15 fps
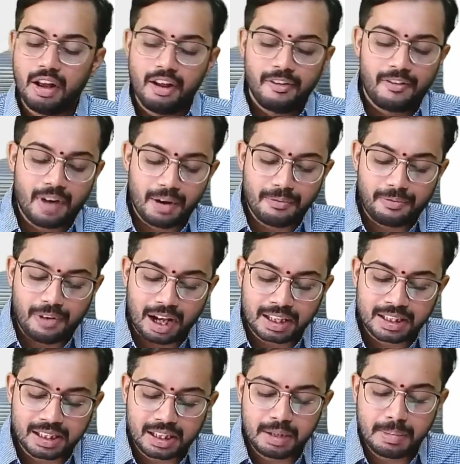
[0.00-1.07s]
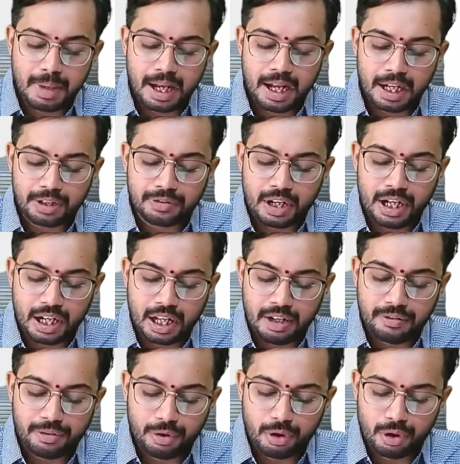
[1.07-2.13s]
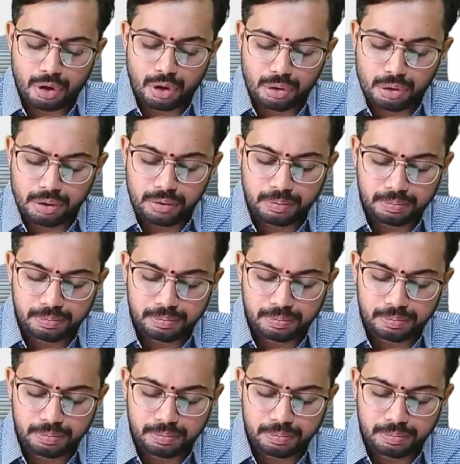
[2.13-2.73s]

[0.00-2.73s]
From 1st May 24 to